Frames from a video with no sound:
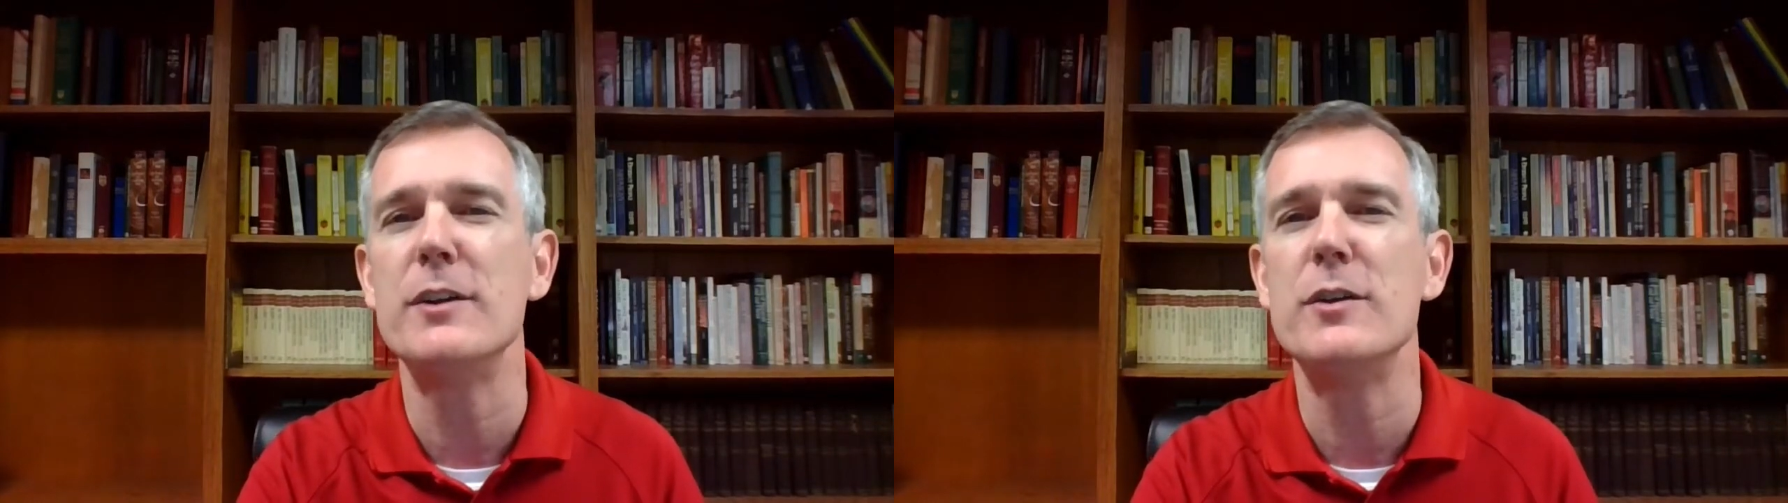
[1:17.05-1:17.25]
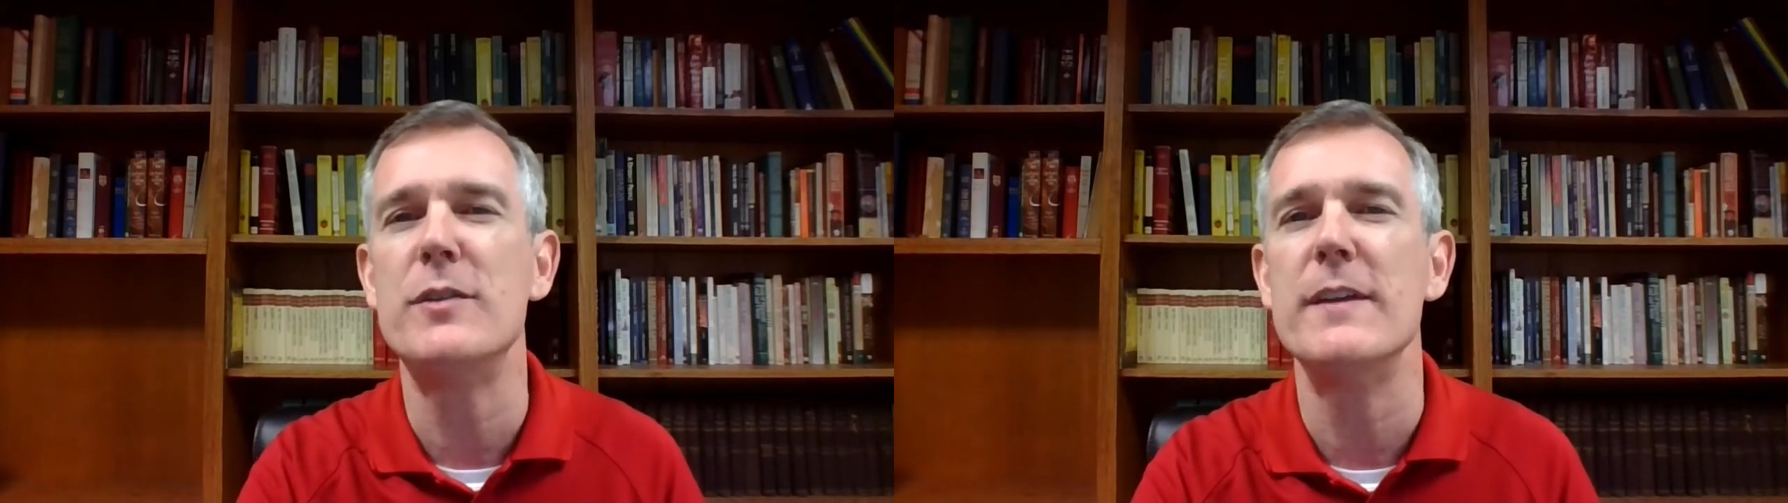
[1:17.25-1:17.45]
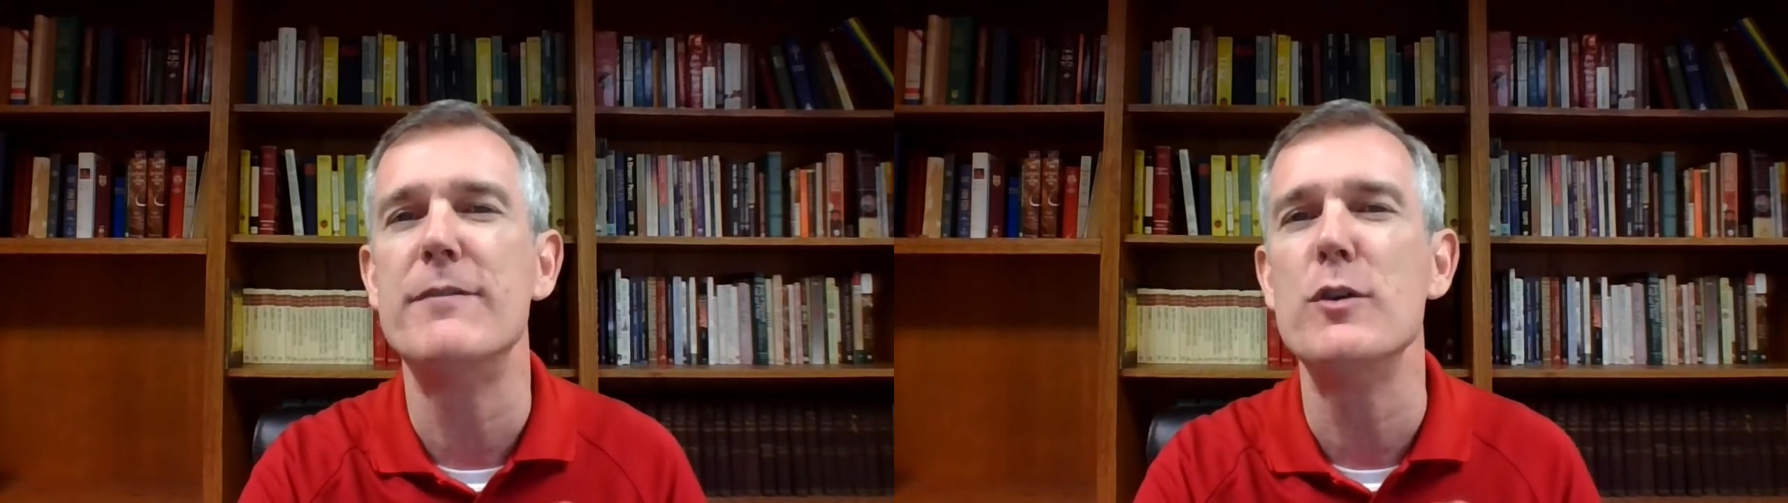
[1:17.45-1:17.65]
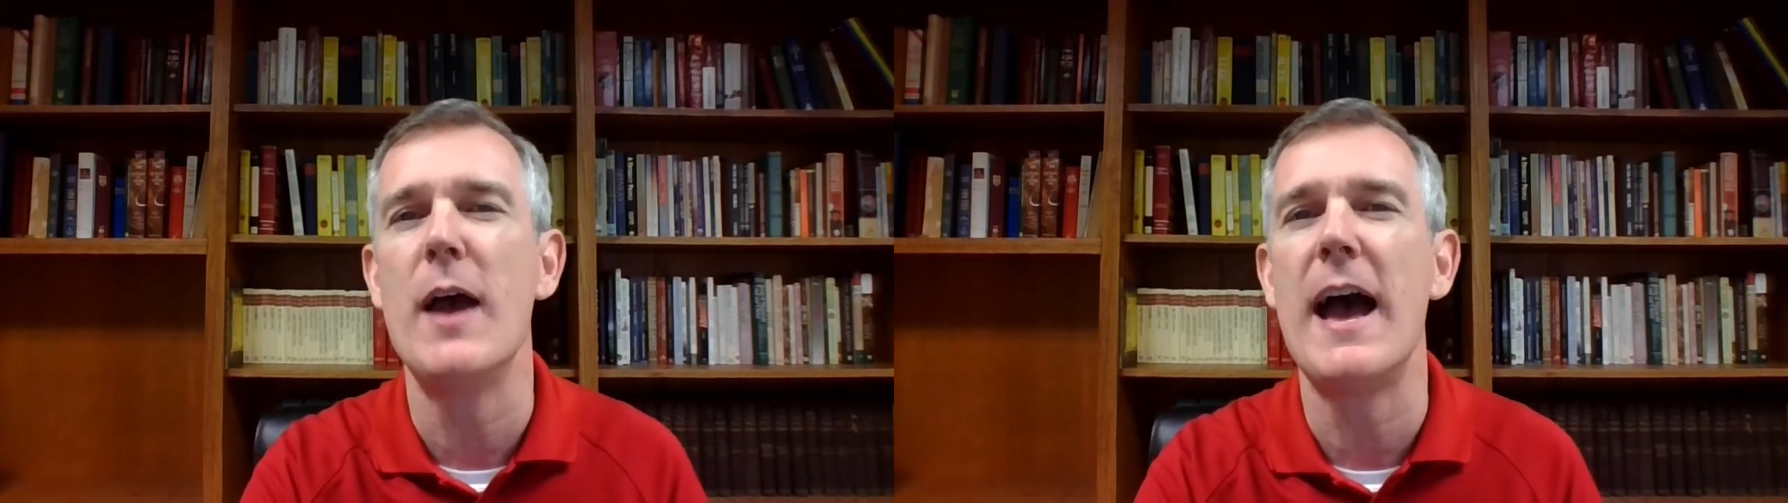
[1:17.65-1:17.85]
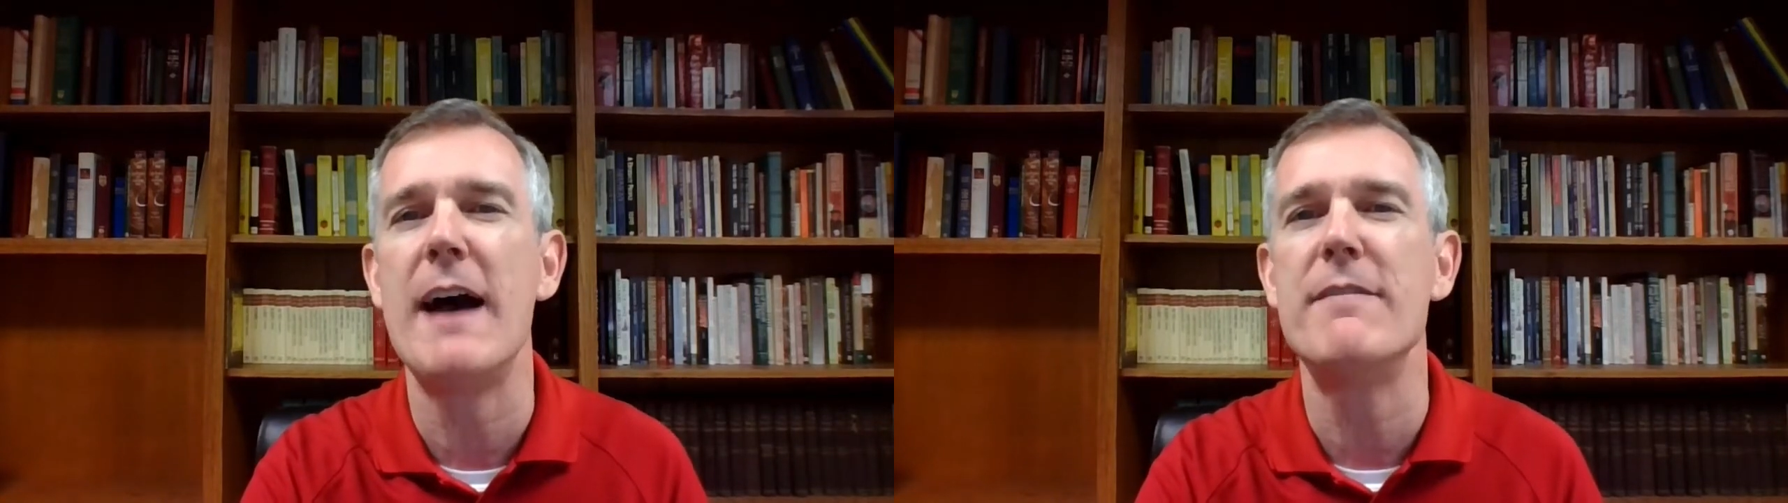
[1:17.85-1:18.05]
you that if you
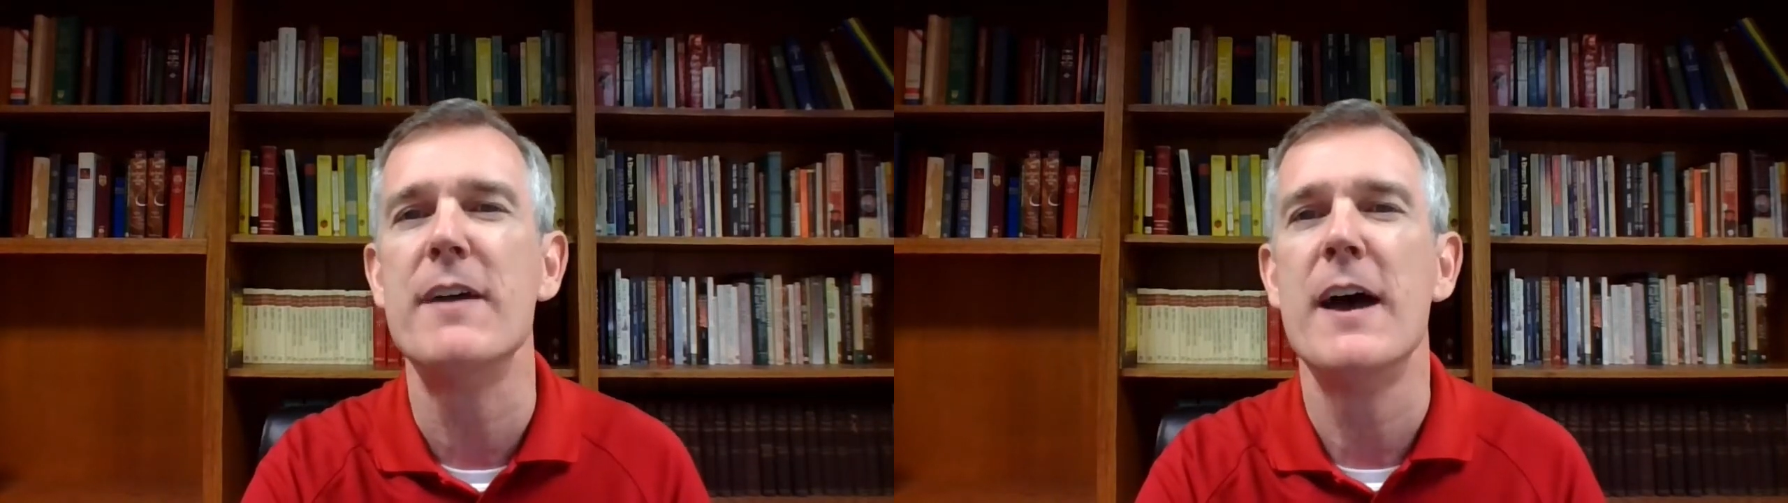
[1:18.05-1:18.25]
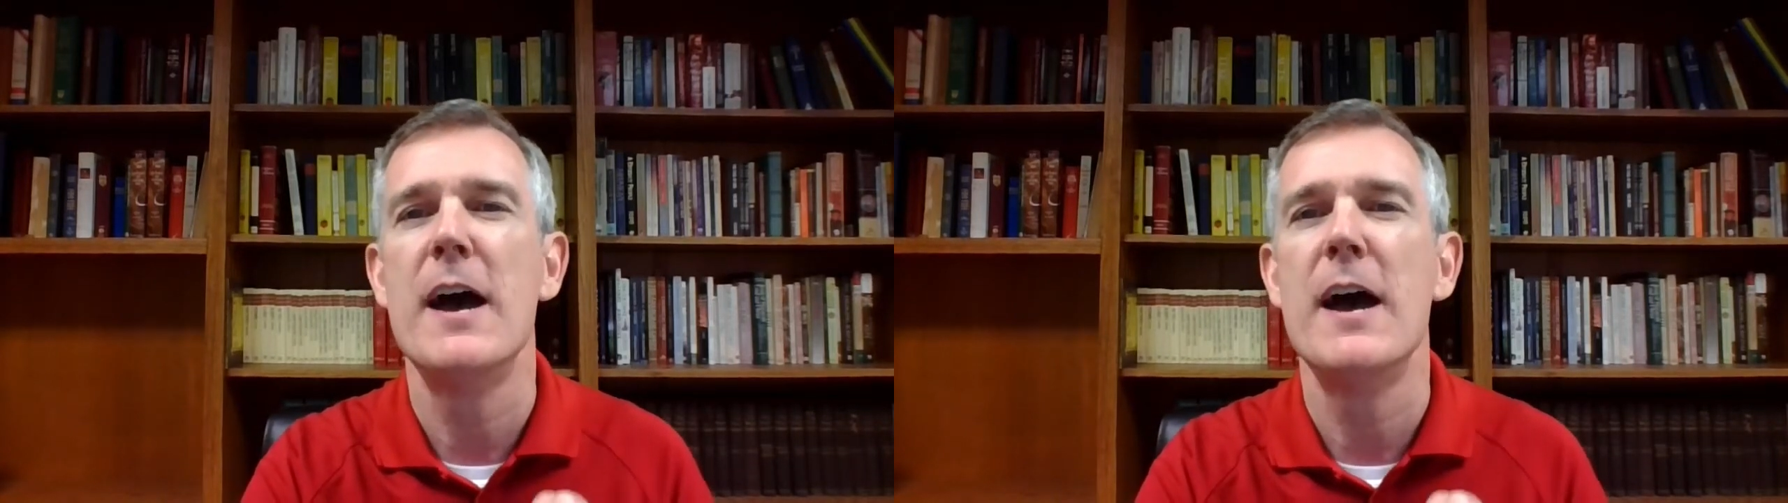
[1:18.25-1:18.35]
have